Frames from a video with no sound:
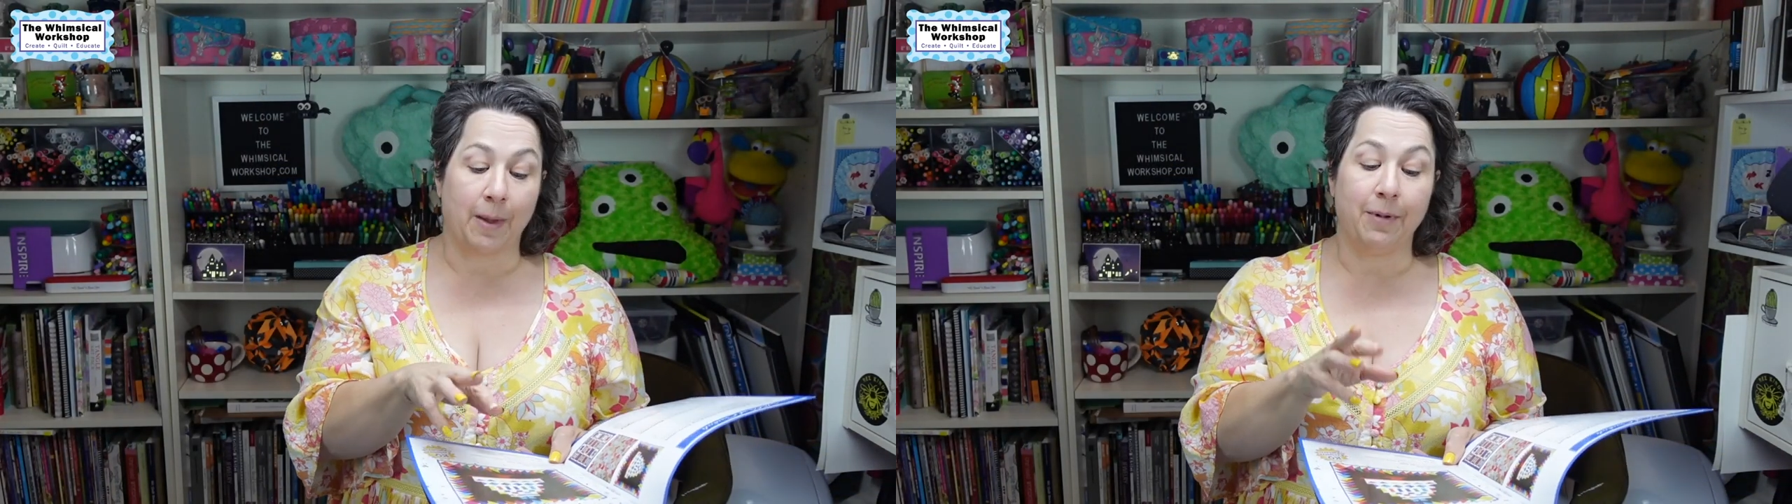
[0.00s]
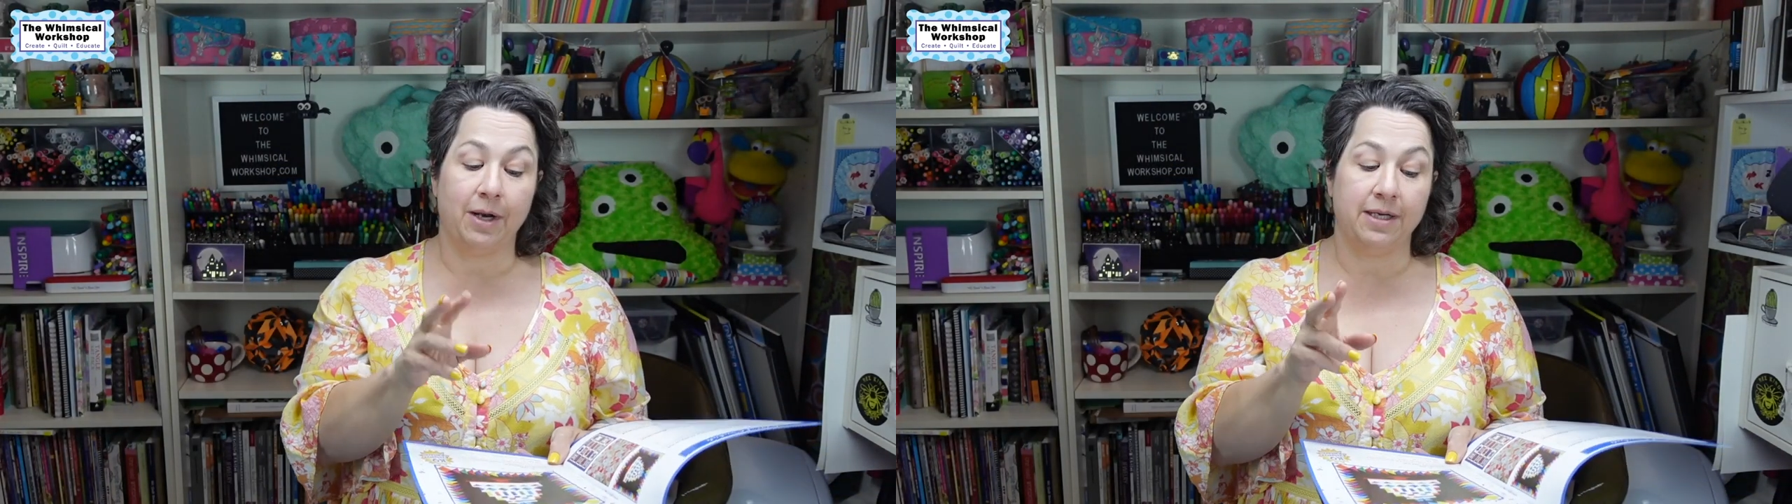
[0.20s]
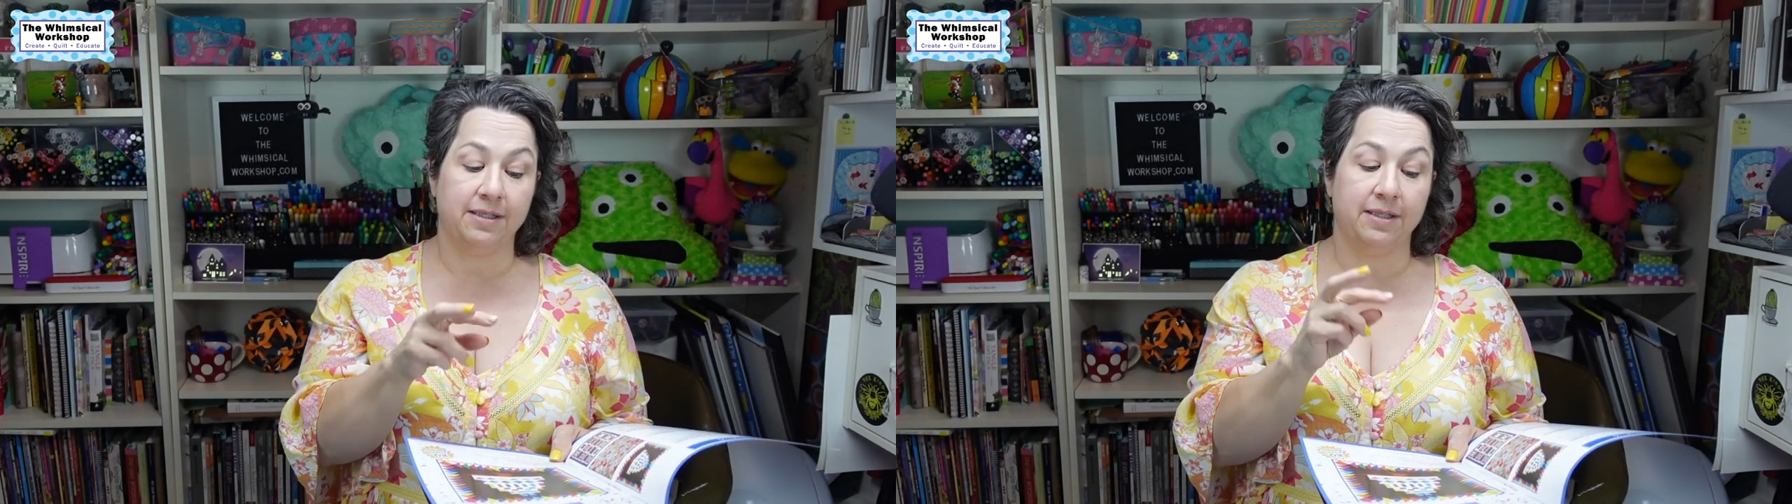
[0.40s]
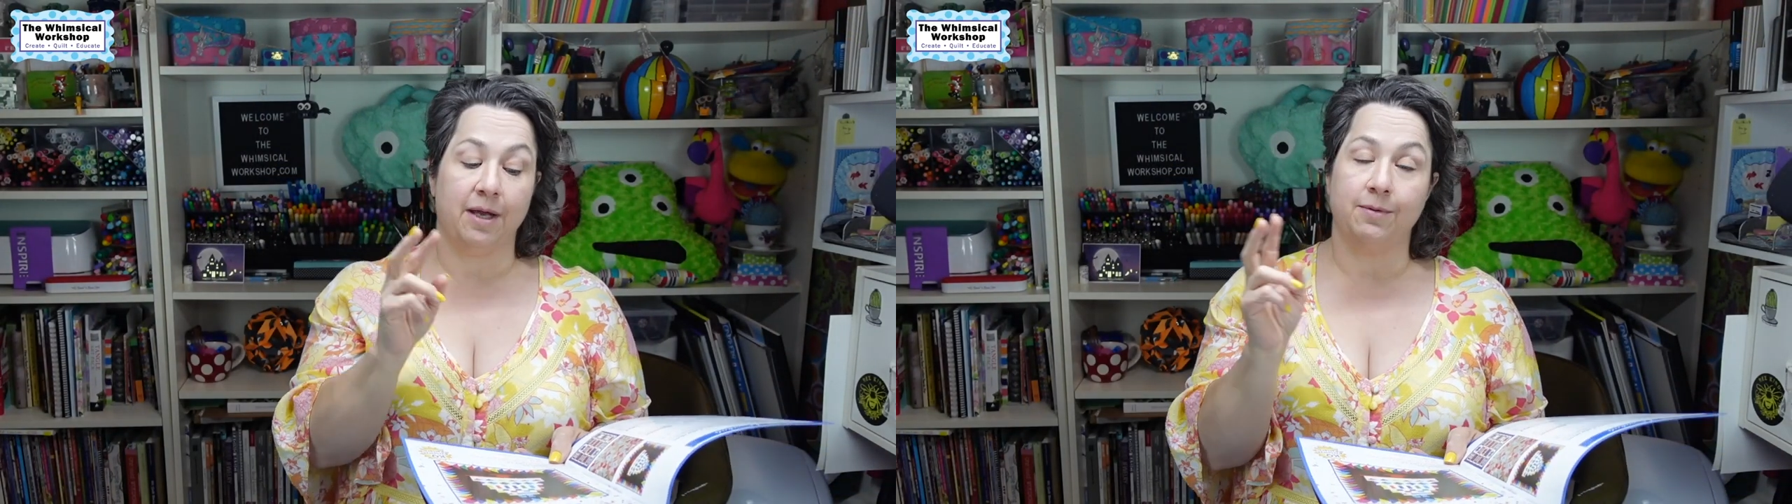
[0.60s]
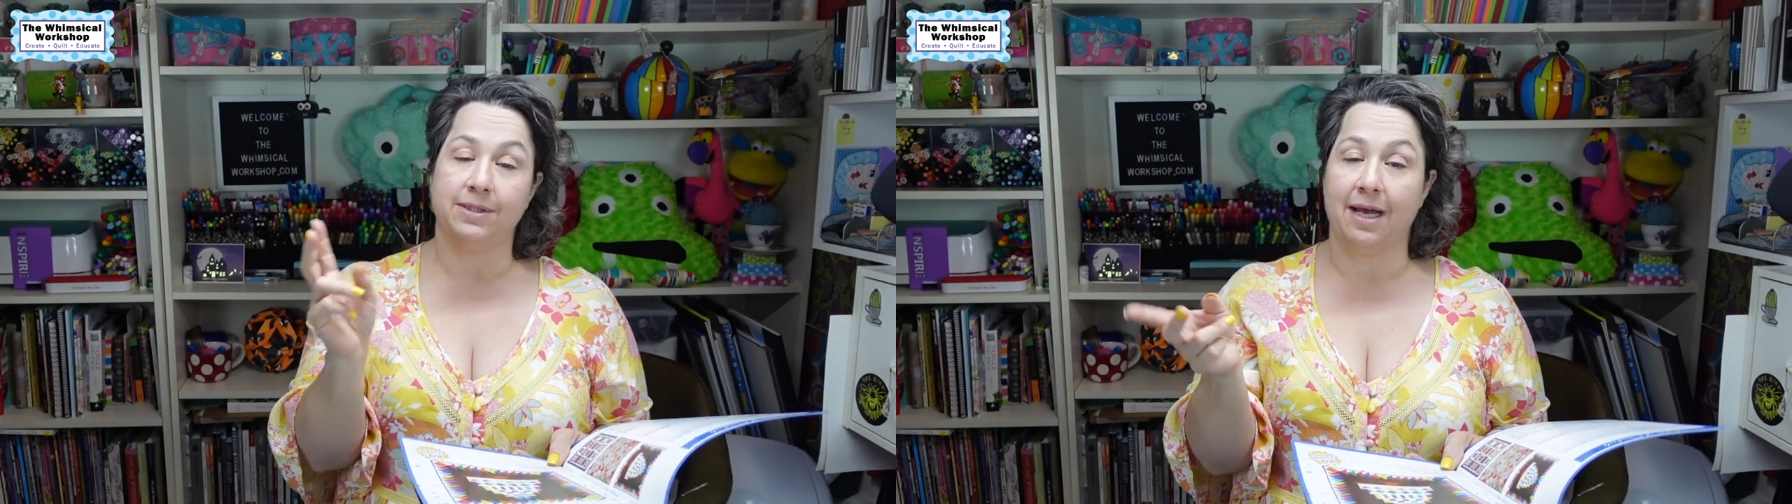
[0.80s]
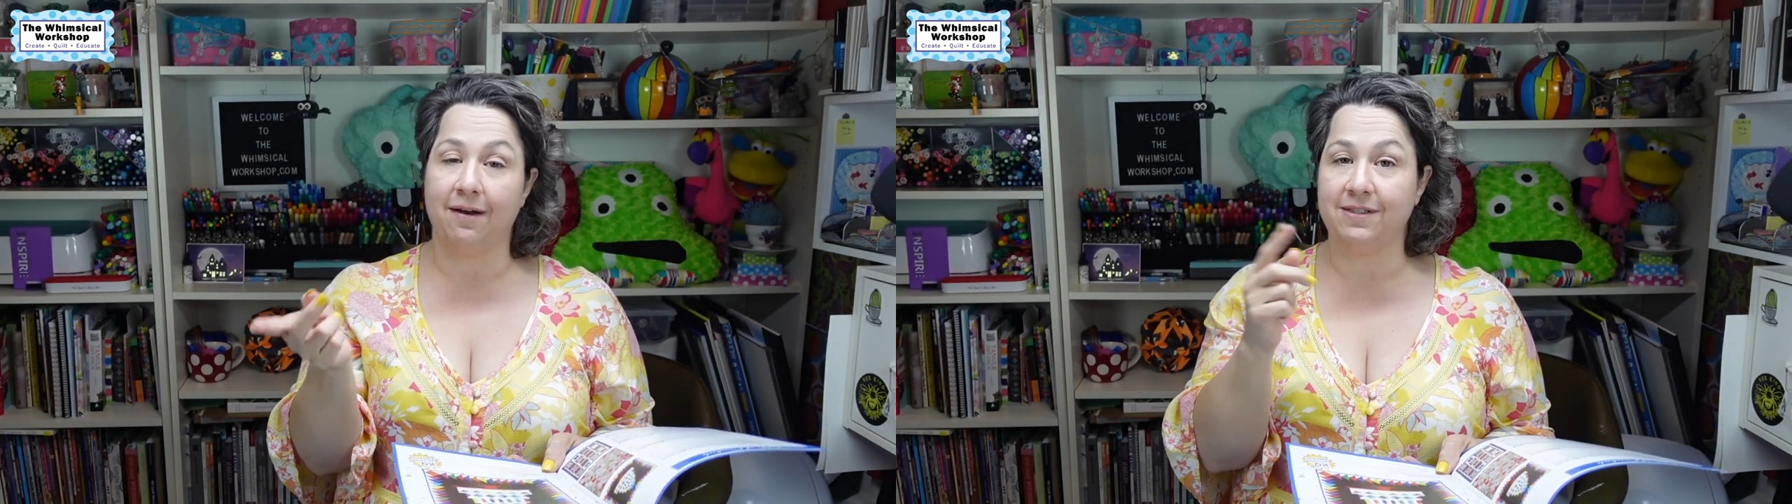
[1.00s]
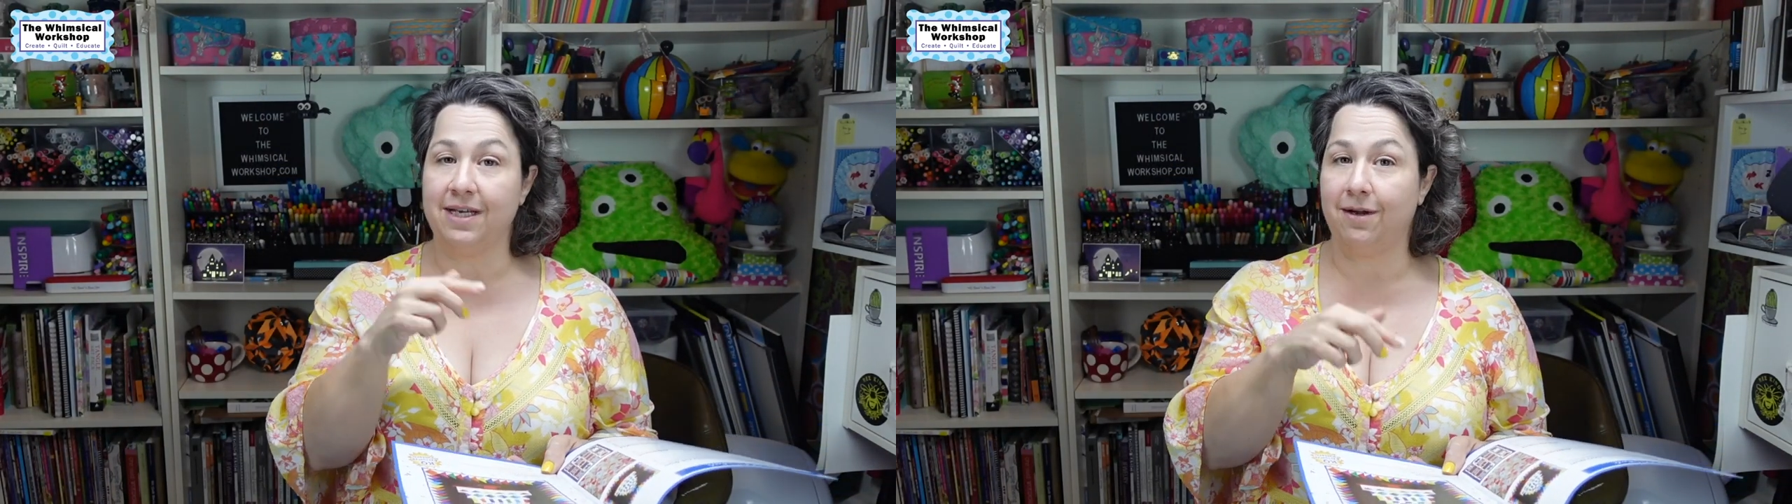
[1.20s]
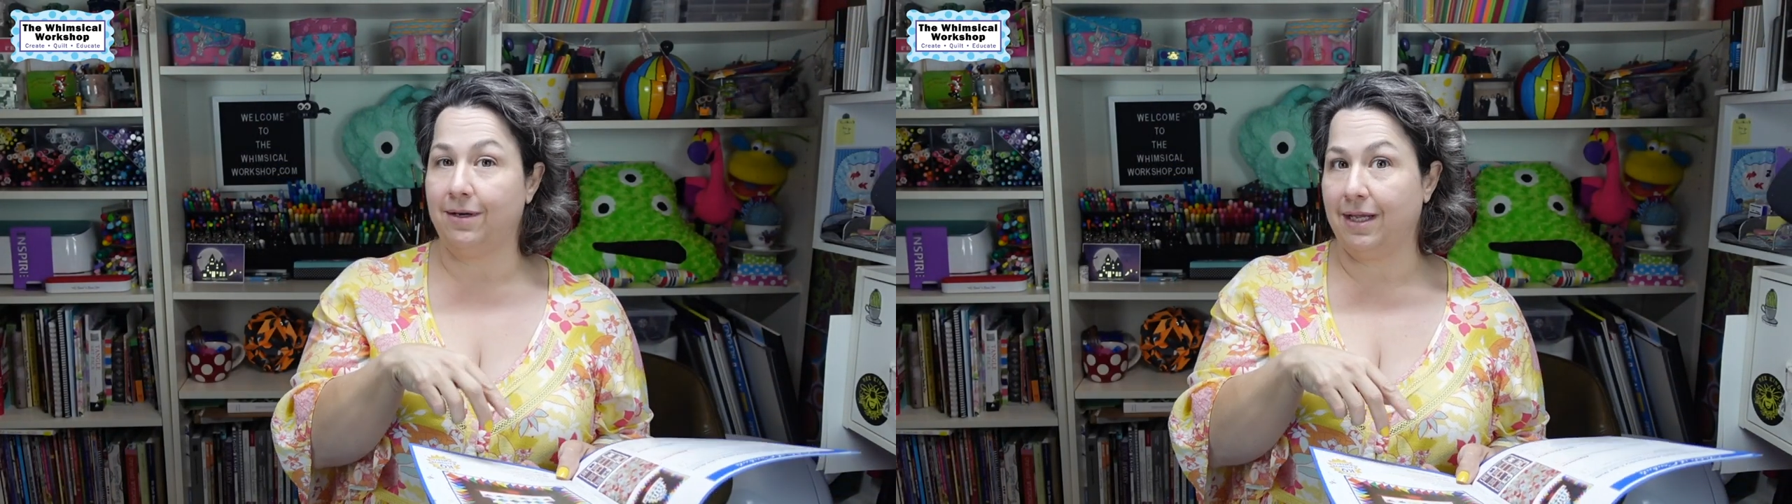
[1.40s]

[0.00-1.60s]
but I did, I was out of town.